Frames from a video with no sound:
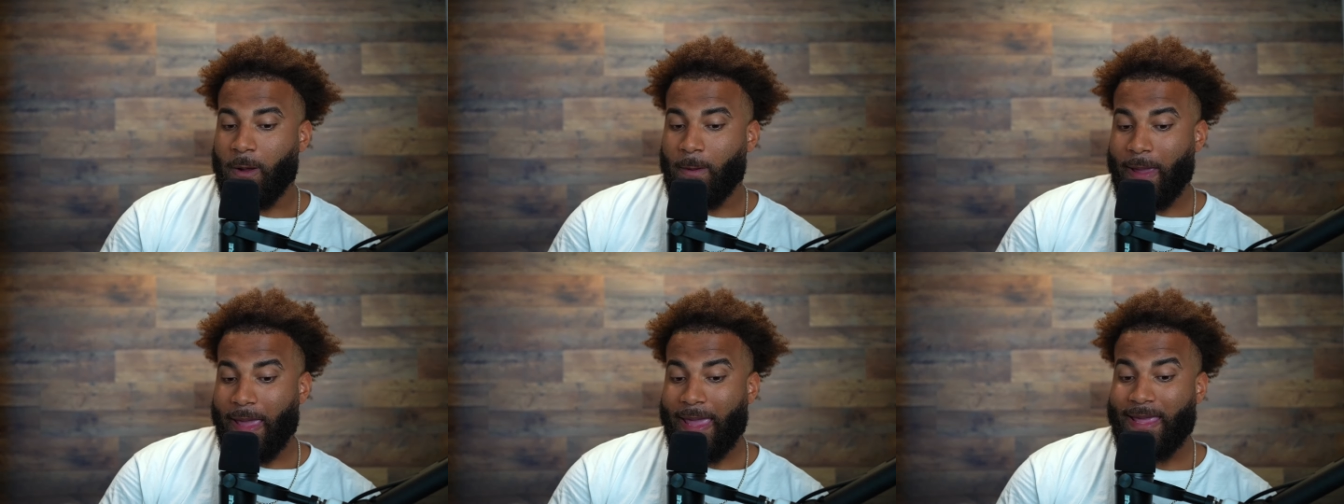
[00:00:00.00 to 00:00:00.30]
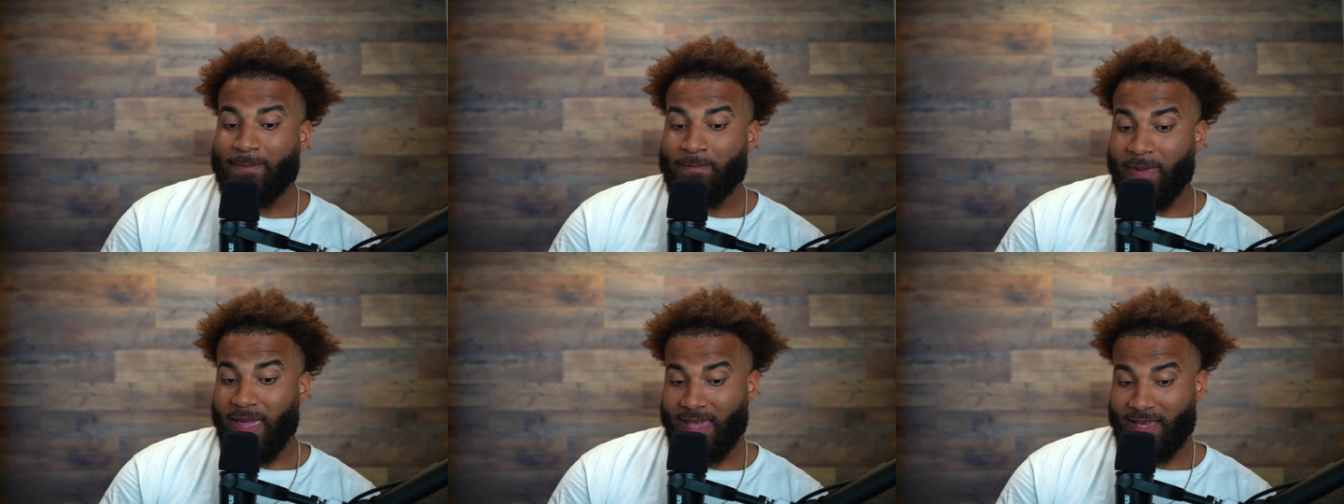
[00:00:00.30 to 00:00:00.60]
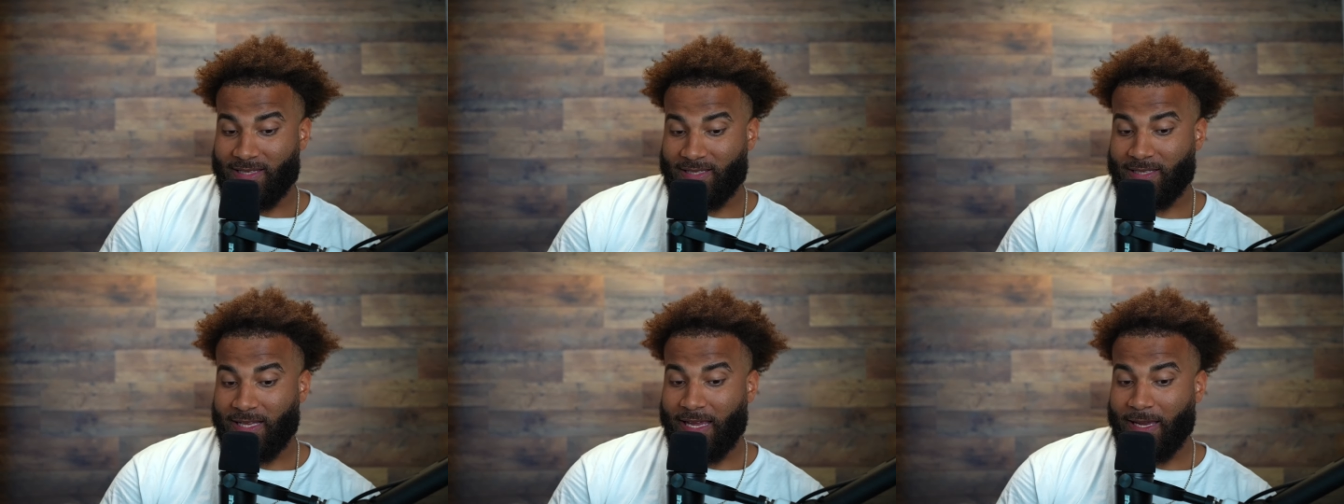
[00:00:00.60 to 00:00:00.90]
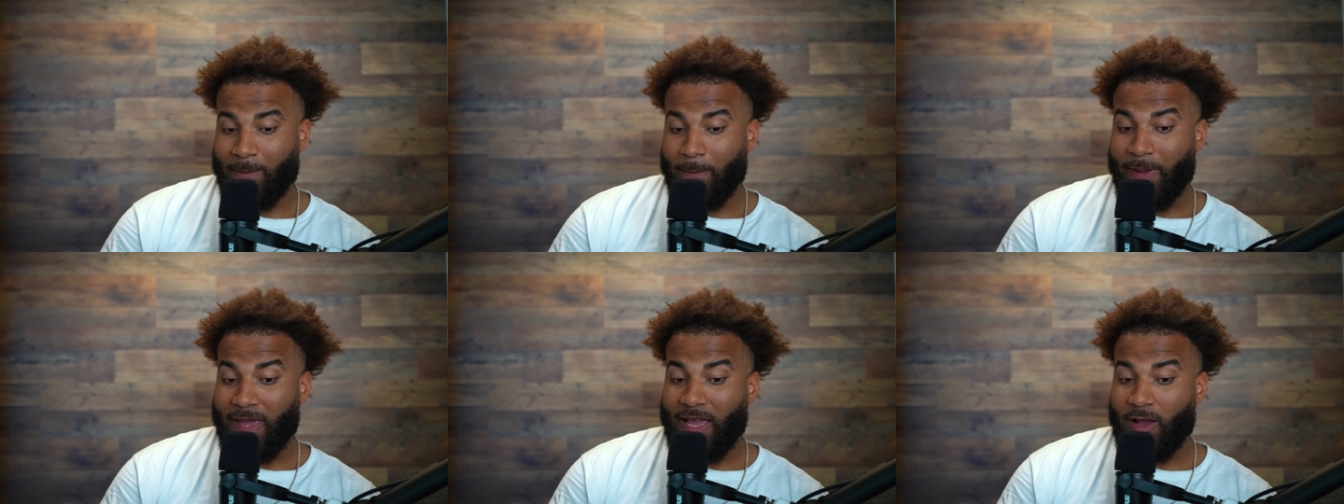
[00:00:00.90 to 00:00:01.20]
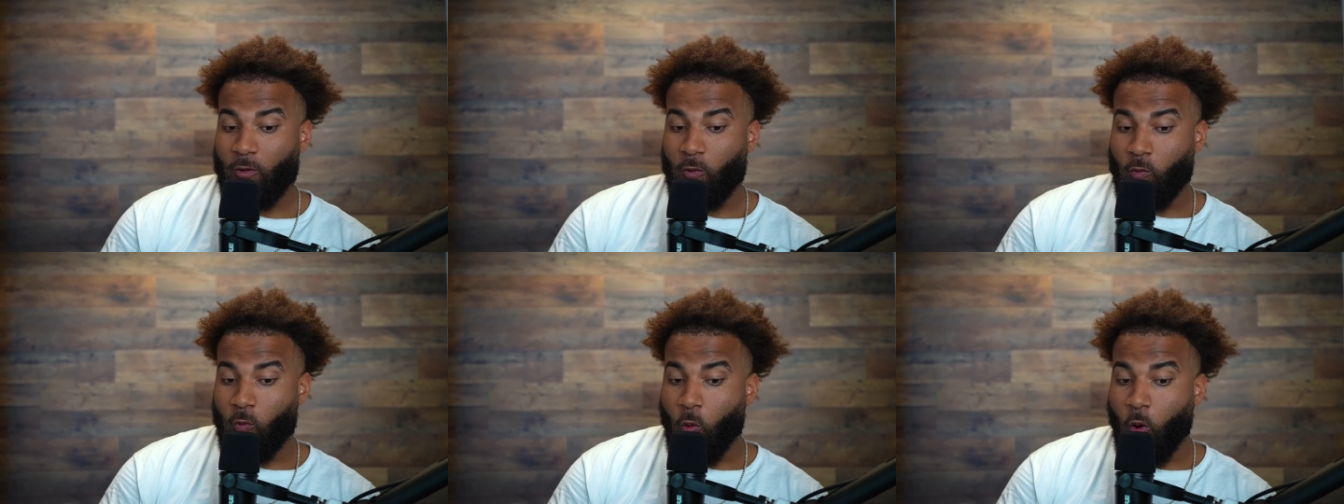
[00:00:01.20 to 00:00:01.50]
inmates like
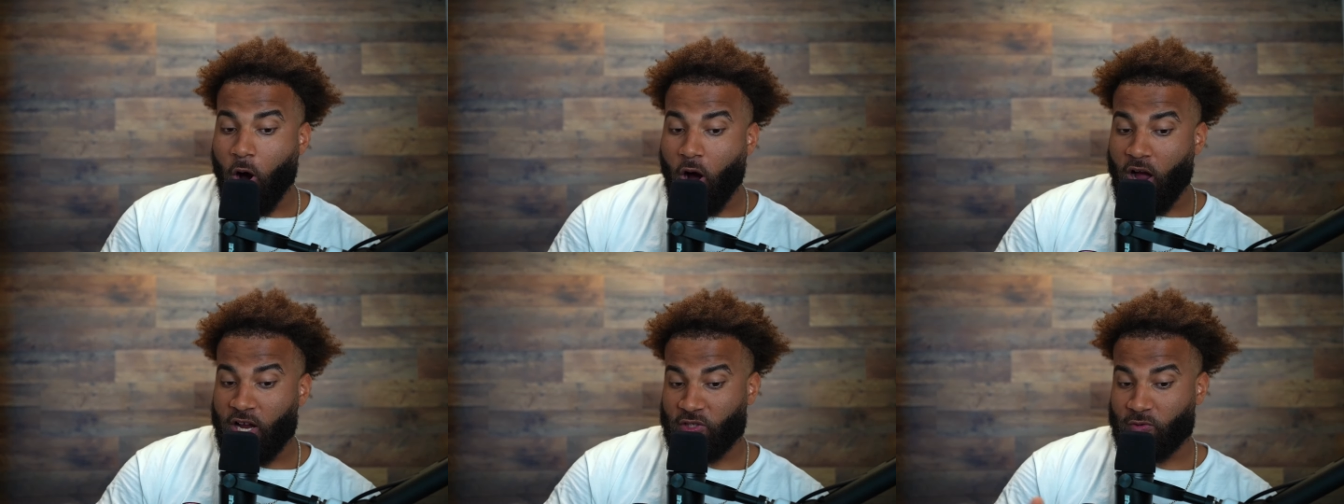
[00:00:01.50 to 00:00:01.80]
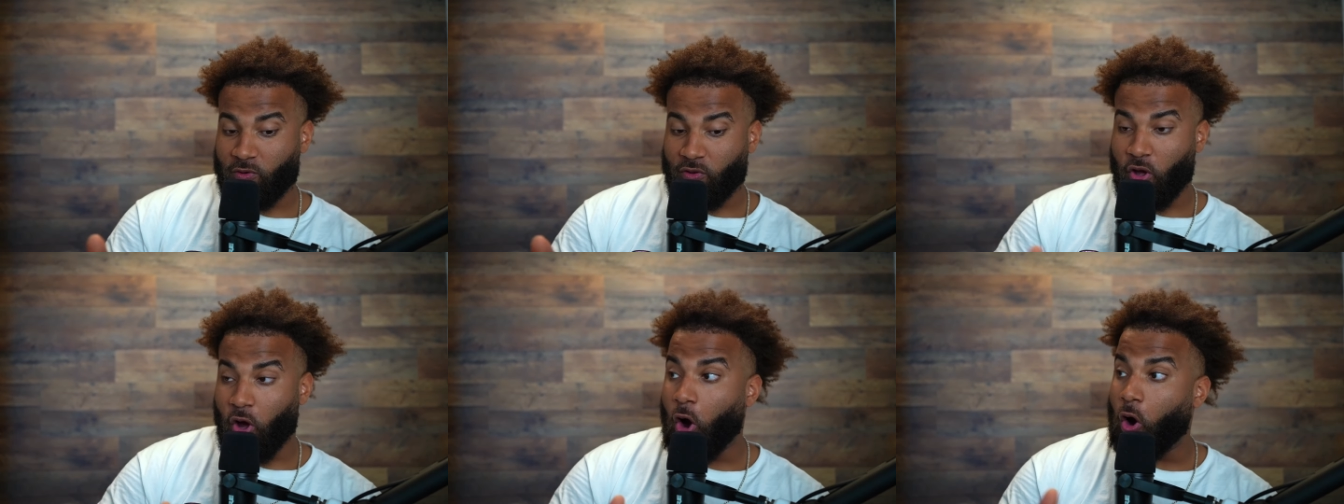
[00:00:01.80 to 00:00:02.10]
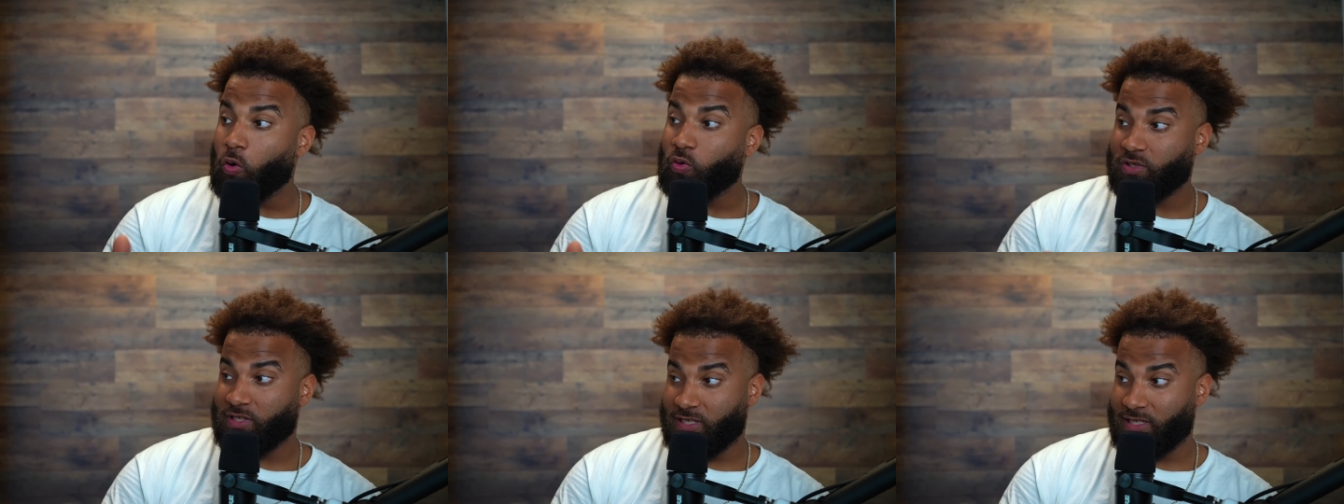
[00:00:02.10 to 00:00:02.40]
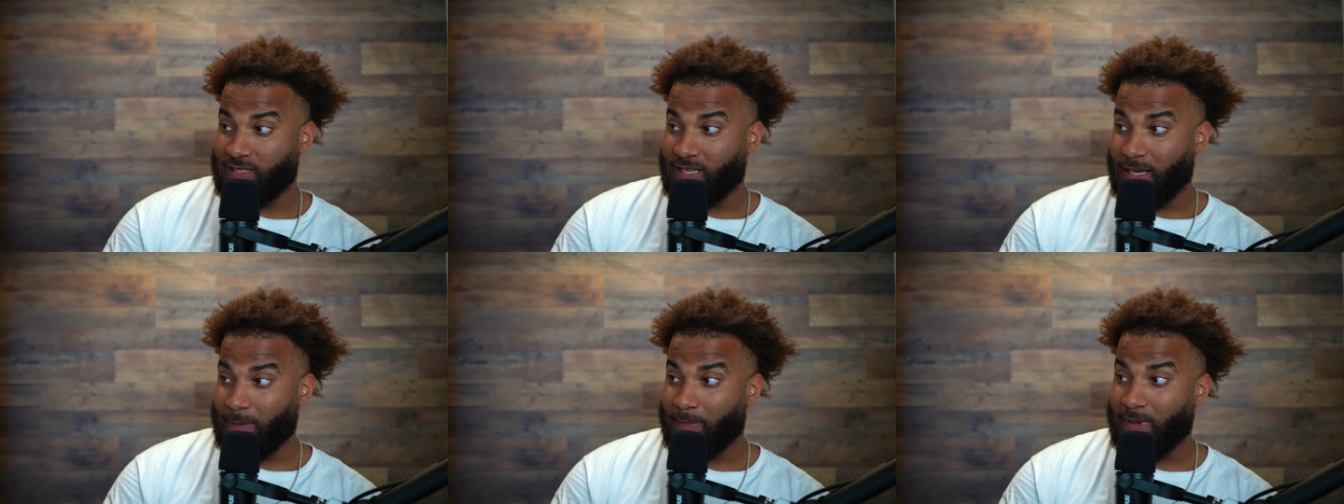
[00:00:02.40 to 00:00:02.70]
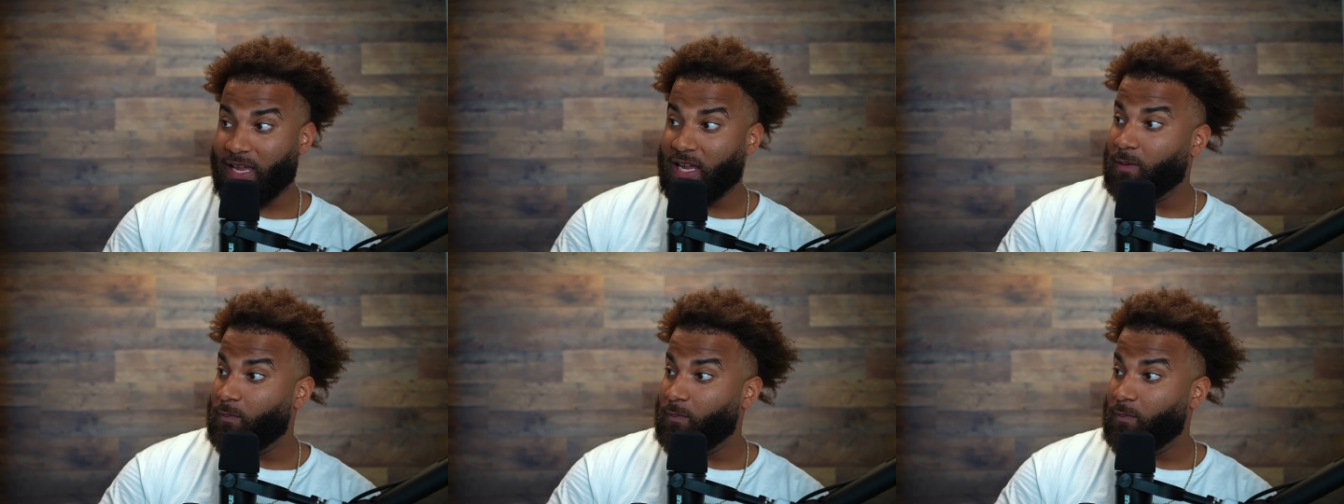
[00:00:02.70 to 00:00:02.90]
being washed with hoses, like being